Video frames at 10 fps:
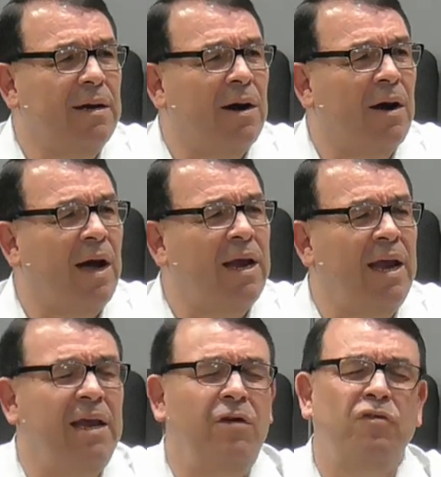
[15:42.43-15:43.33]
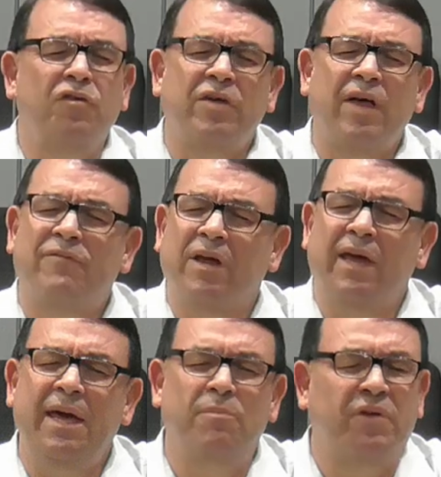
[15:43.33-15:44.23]
All right? And you just have to
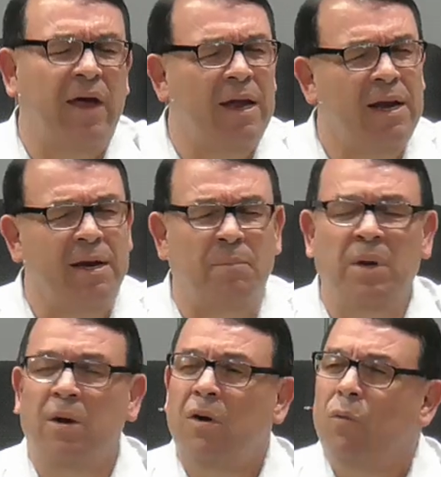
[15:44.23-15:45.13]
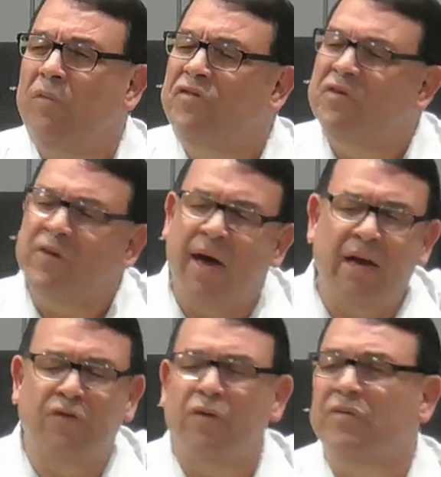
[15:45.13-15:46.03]
keep telling them, we've just got to
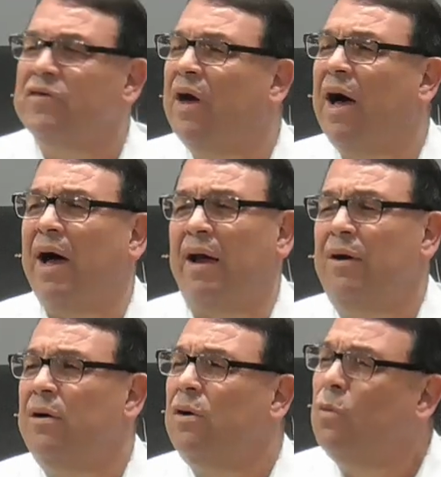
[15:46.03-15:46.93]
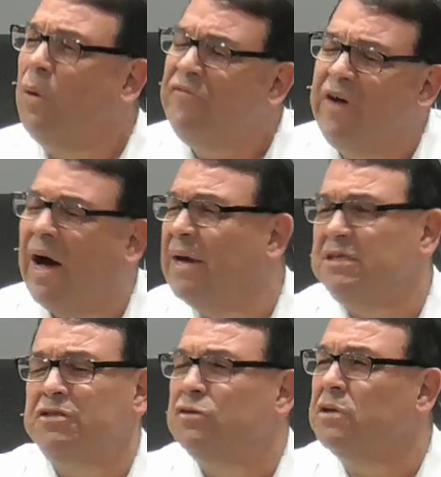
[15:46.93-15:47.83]
trust God. We've got to
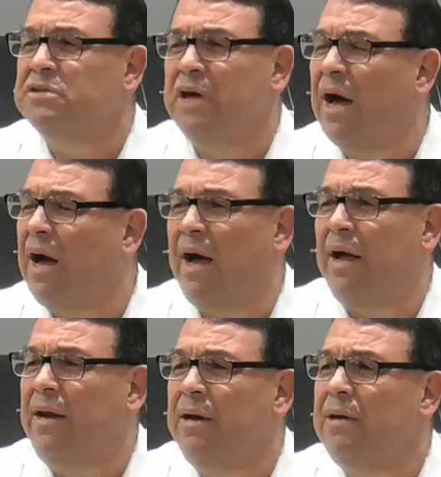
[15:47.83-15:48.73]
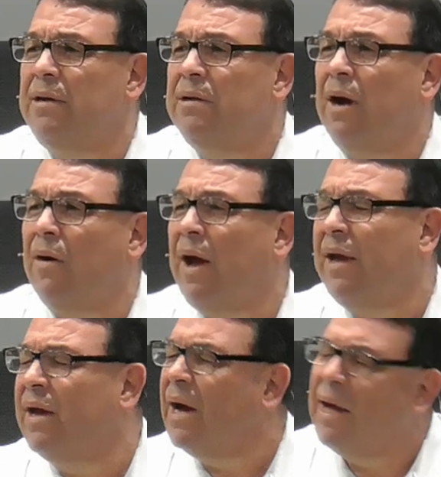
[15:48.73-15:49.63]
trust God. All right?
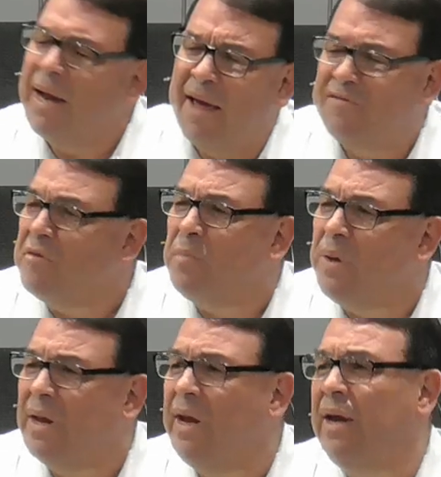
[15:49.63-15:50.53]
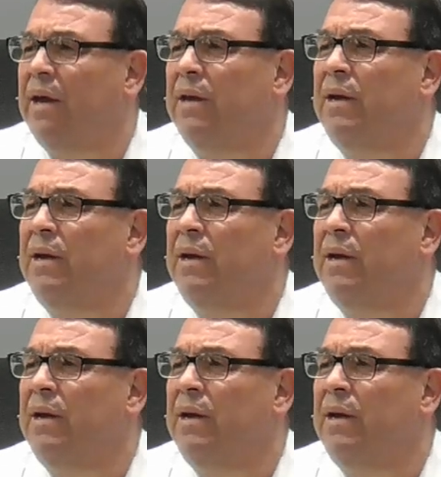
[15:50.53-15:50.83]
God has a plan.